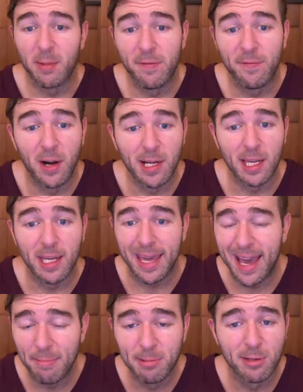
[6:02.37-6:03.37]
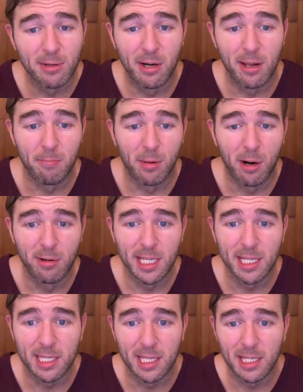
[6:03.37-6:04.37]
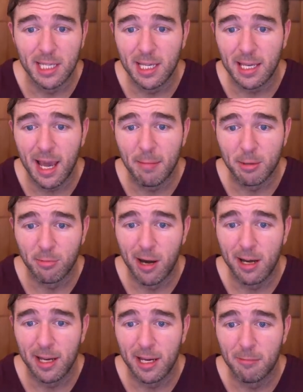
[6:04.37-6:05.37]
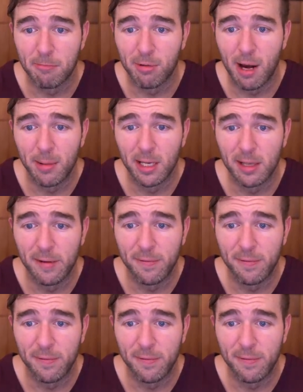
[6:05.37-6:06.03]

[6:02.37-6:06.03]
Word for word: many fucking capsules are in it, bro. It says 60 caps right here, prominently